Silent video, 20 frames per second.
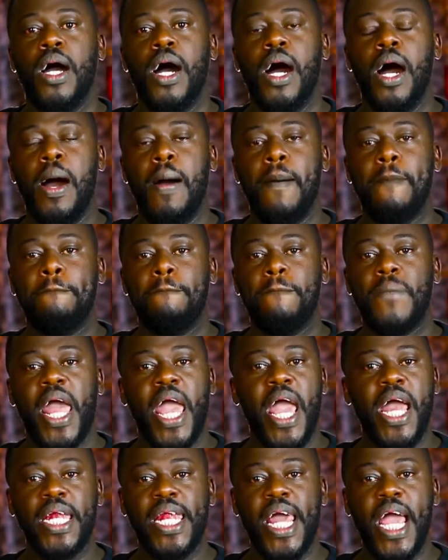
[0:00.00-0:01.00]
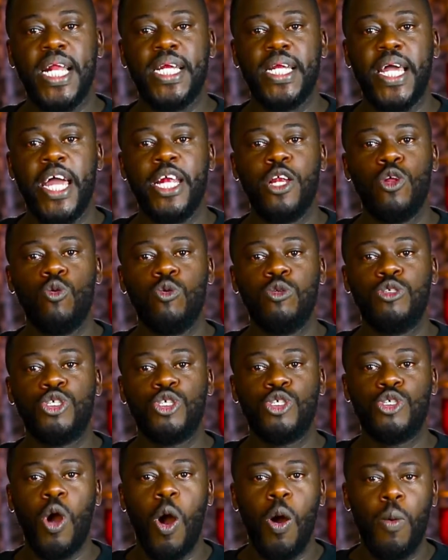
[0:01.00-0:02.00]
Um, and, and, and you'd
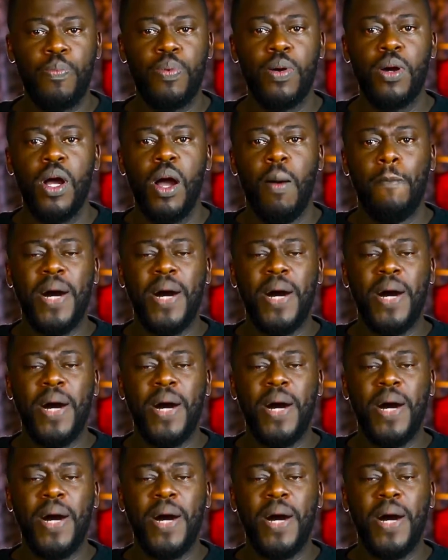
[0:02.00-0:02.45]
stop,